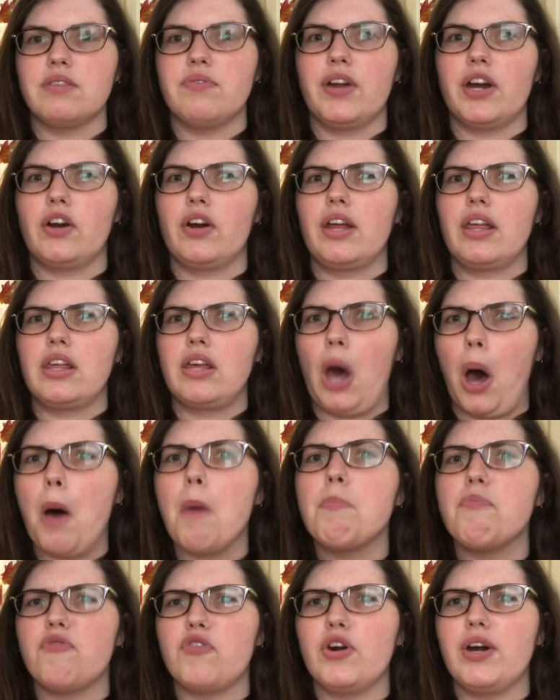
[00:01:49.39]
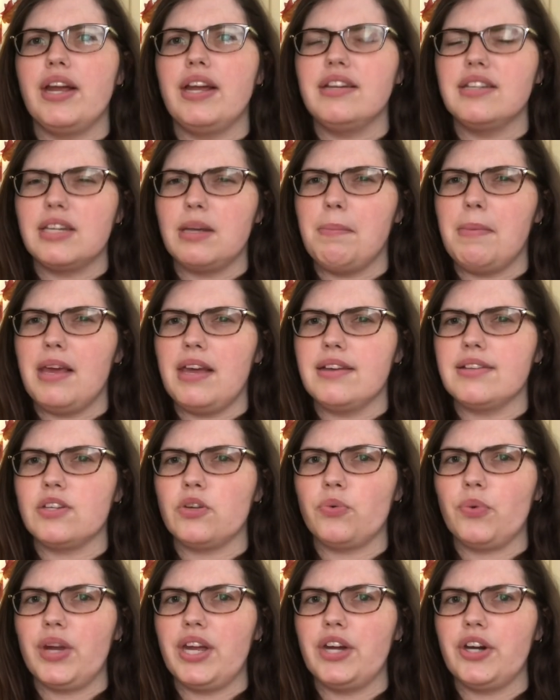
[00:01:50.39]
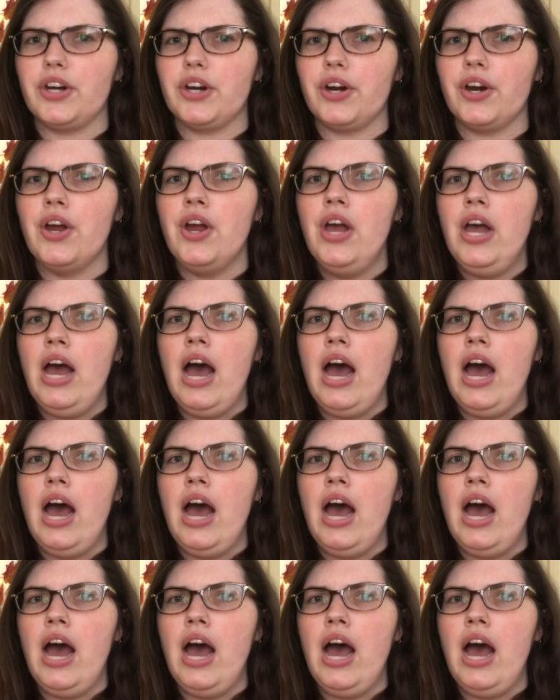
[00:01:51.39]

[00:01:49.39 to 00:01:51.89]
very comforting to me as a reader.